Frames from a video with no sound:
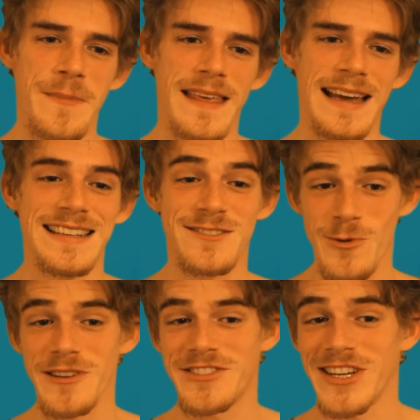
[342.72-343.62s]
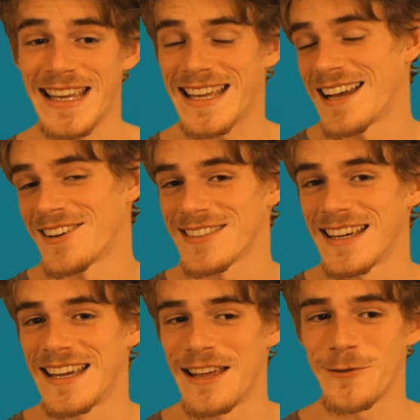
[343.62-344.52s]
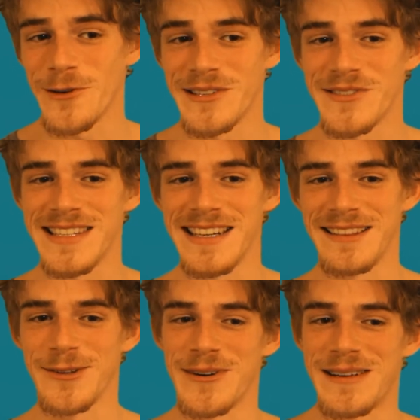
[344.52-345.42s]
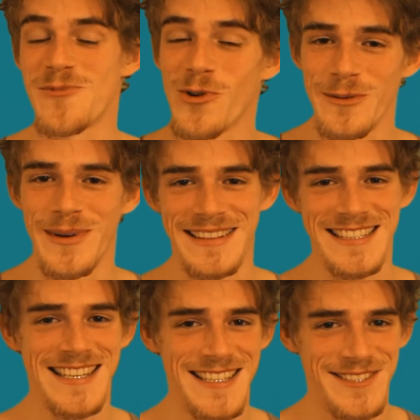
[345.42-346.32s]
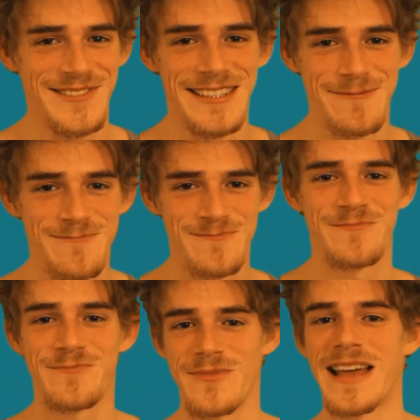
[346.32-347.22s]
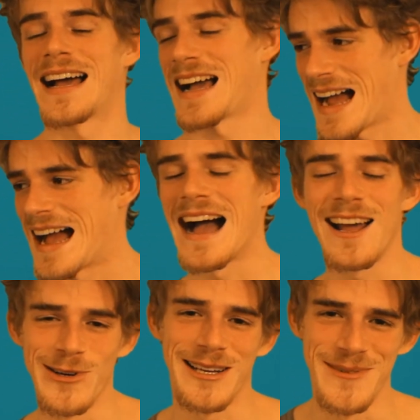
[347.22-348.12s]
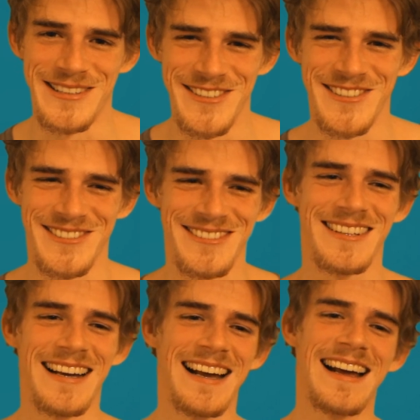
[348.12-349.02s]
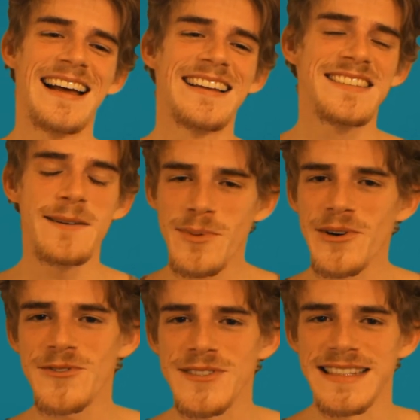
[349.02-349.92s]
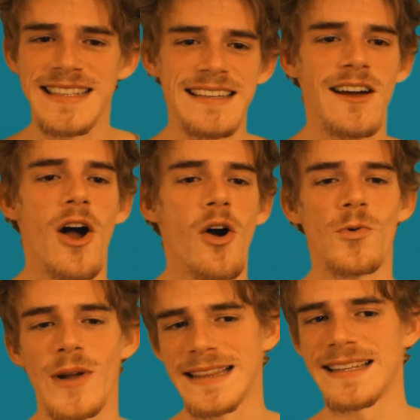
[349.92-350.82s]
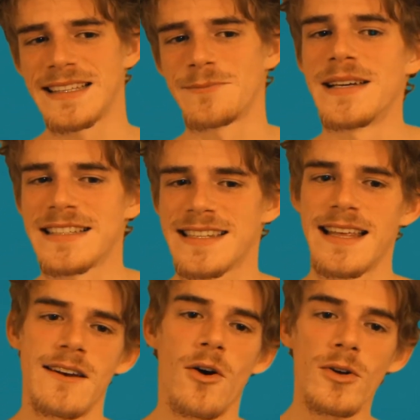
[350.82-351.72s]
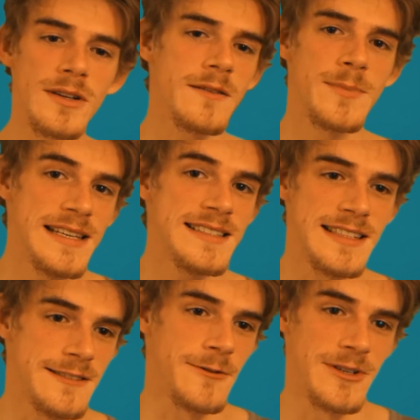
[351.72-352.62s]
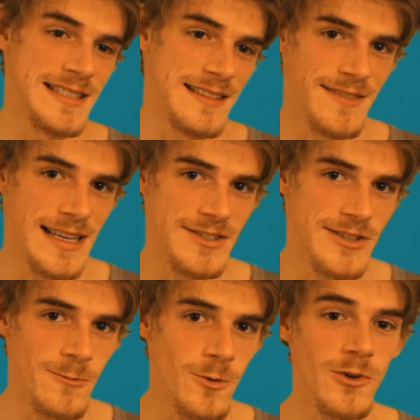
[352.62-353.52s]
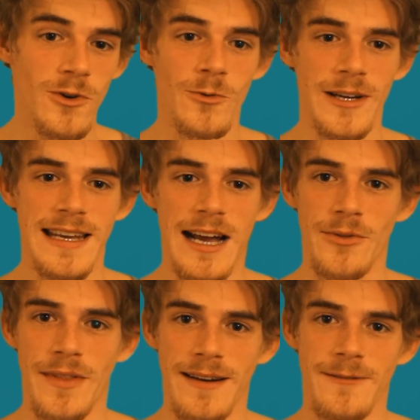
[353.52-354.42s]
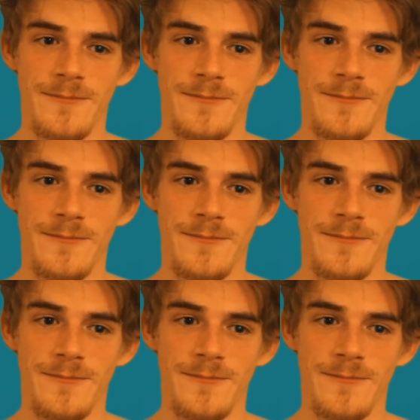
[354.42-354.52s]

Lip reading: and it's worth checking out if you're interested in learning more about this history. I recommend you do. Tim Berners-Lee readily admits that all of the pieces for his invention were already out there.